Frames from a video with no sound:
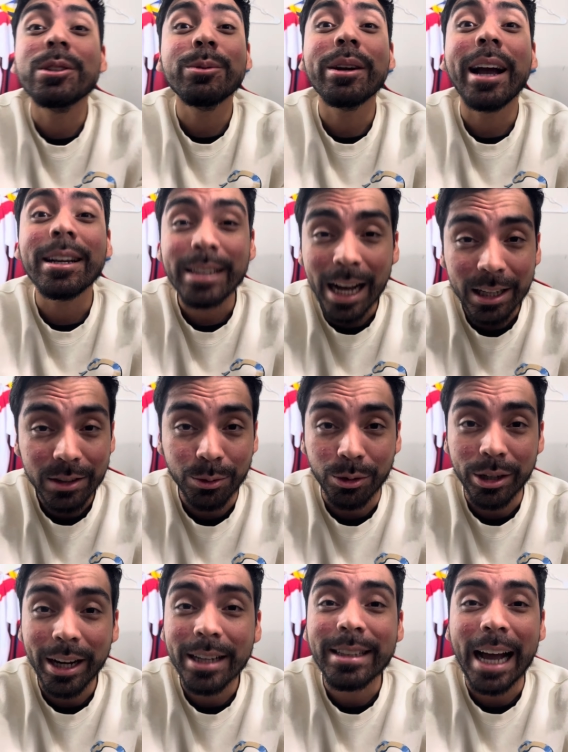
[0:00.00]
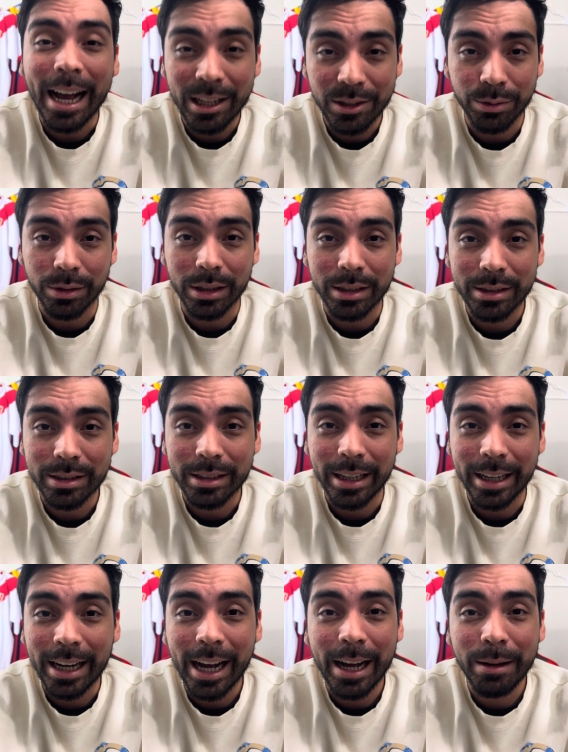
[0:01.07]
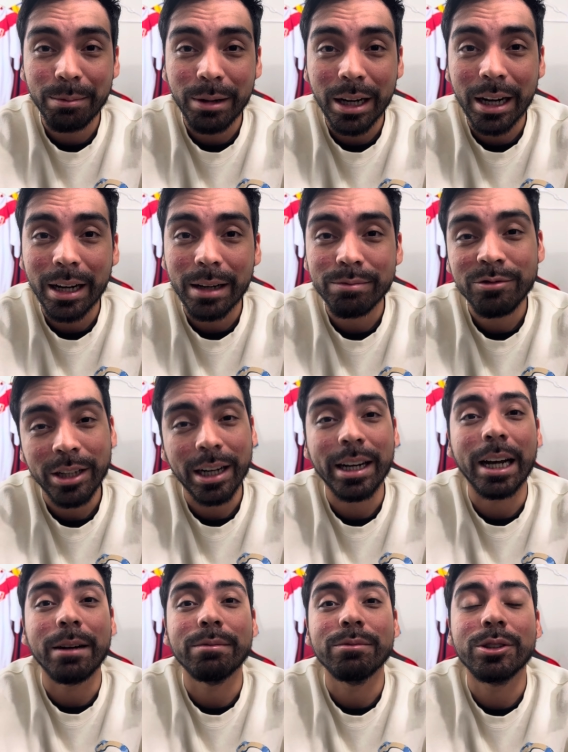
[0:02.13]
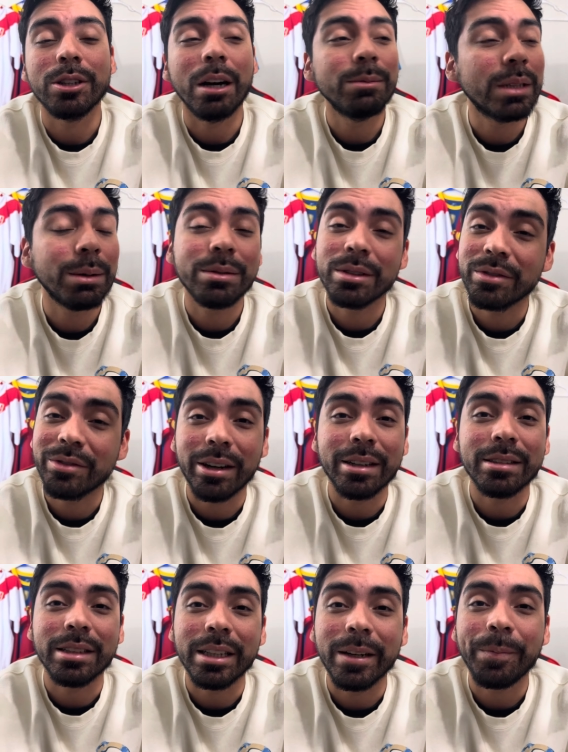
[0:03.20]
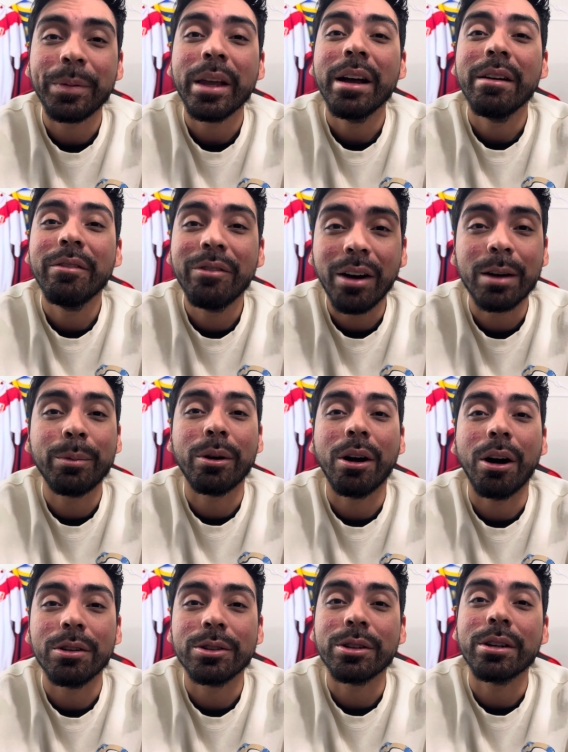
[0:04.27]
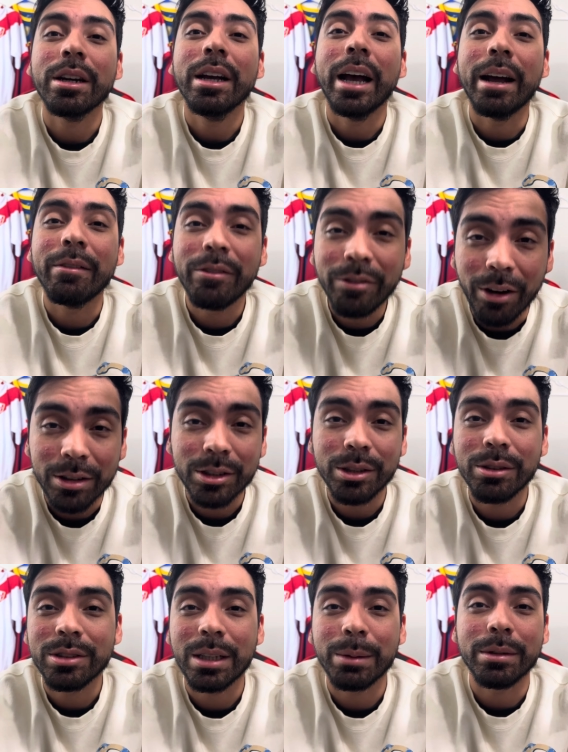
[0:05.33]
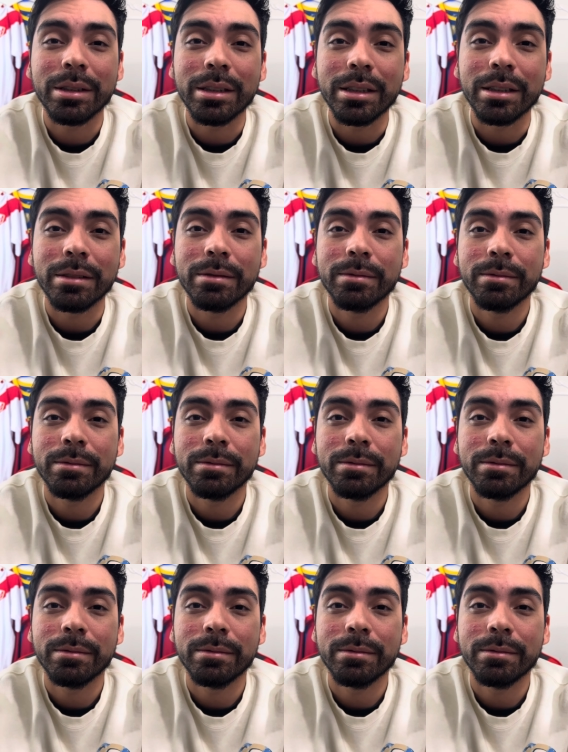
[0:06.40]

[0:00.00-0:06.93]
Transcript: is what you guys asked for. You guys asked for this. And I'm uh, checking out. So I'm done with this fucking team. Fuck Berhalter and fuck the U17.